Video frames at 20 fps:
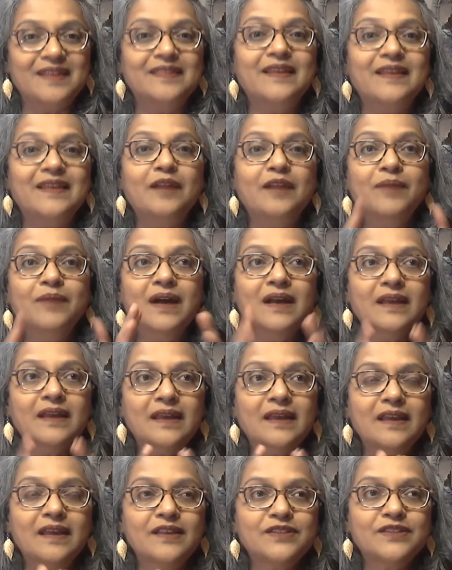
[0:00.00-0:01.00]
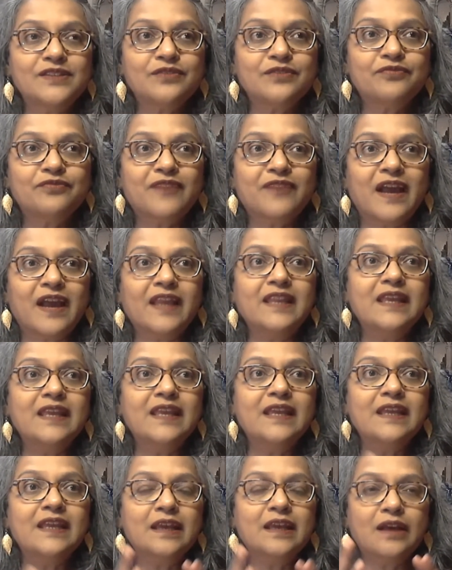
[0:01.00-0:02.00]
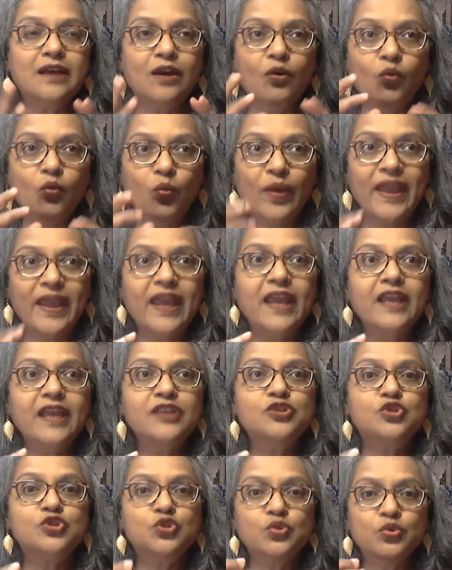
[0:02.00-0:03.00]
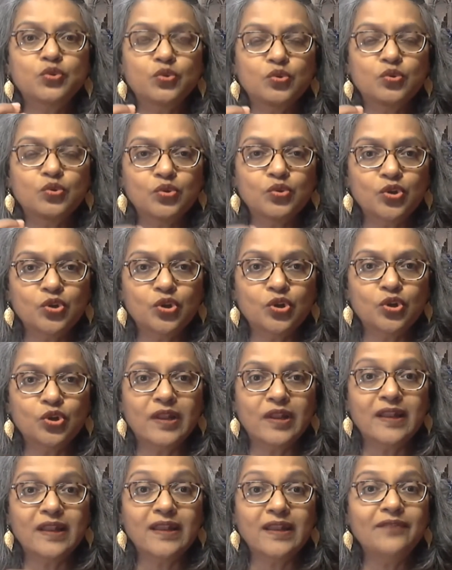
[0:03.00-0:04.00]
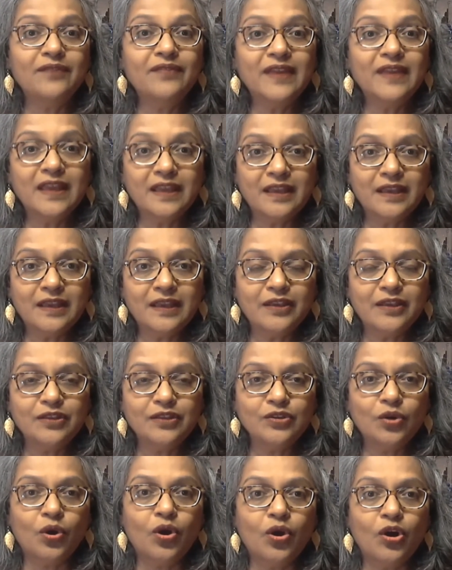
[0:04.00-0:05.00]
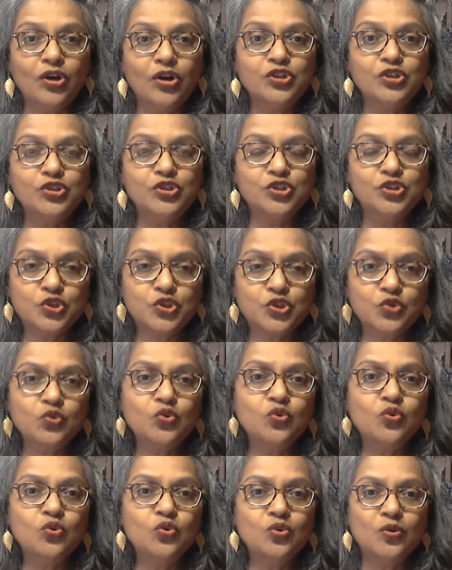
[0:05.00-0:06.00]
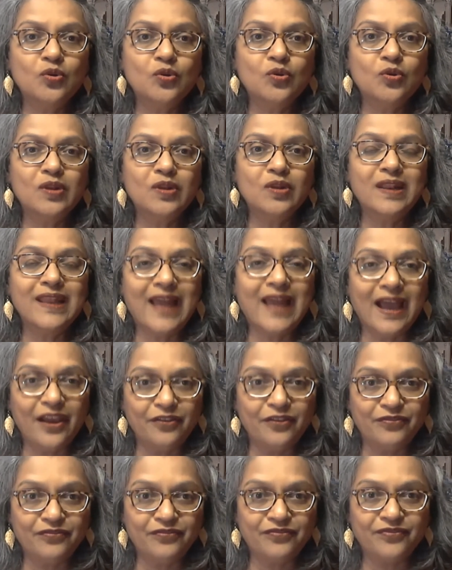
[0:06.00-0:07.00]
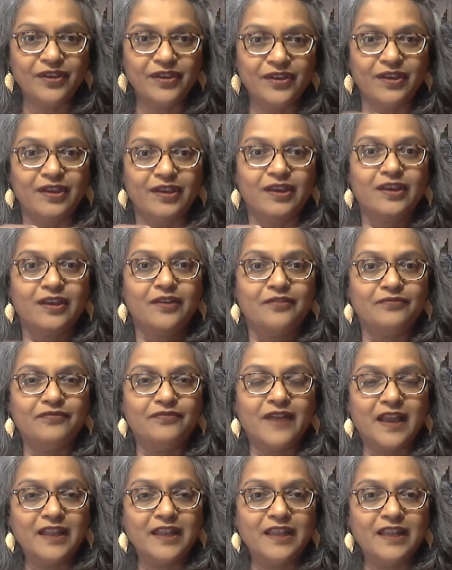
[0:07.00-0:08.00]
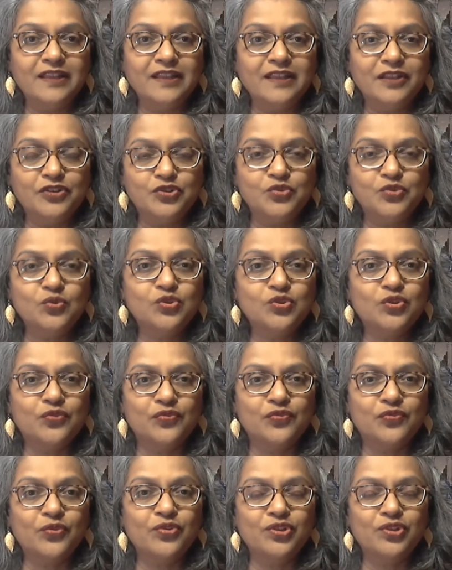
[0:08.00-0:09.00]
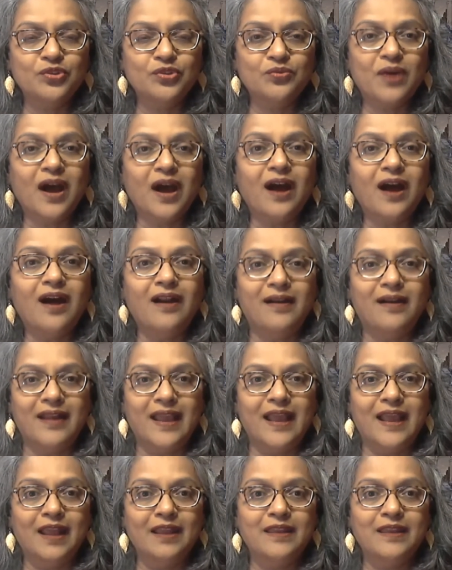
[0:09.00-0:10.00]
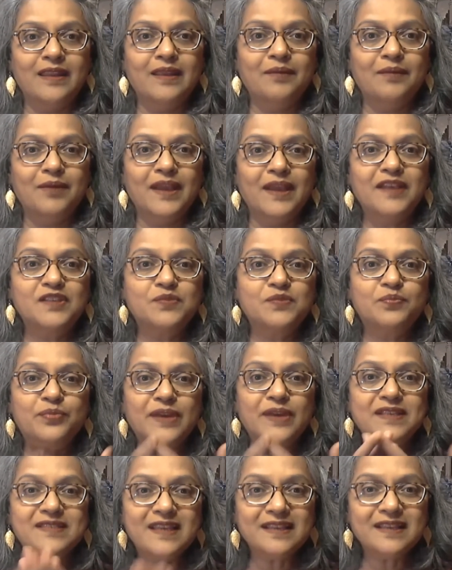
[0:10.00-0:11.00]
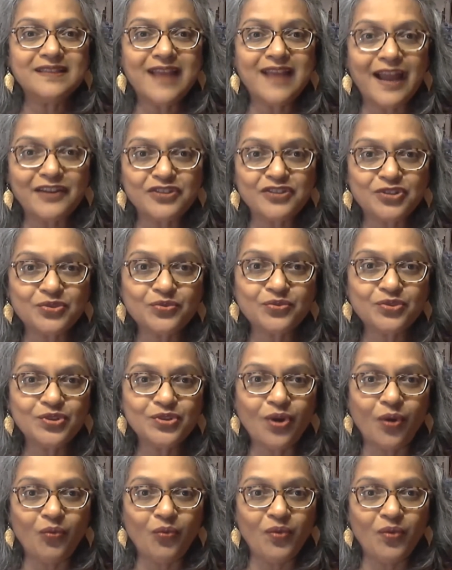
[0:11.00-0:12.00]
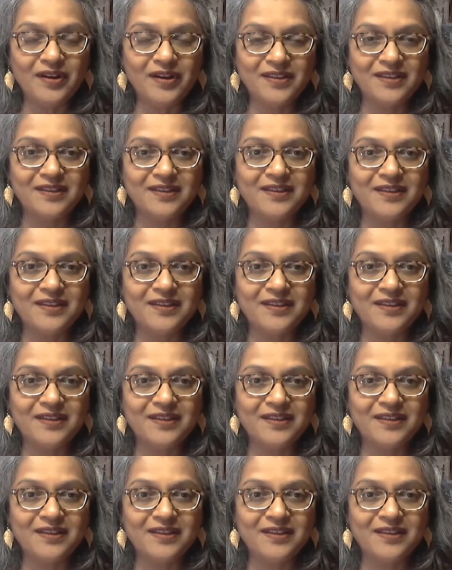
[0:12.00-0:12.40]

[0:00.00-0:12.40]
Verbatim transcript: Dharma is finding a way to living your true life, finding the truth of who you are and expressing that through your work